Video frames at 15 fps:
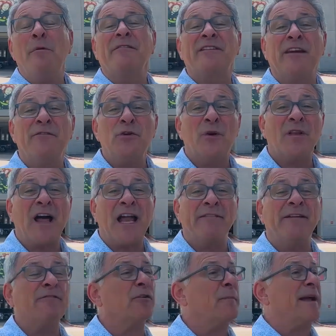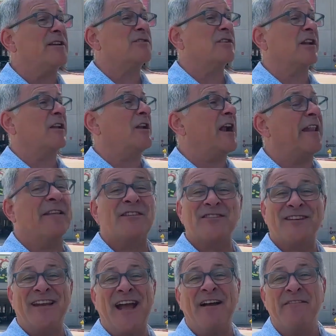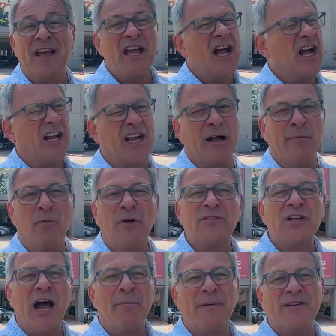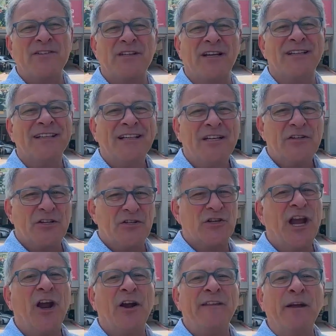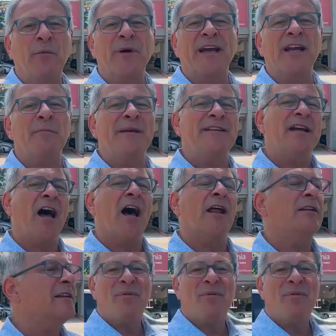I've given you a lot of information on a lot of this today. I have a couple more topics to share and then we're going to be done.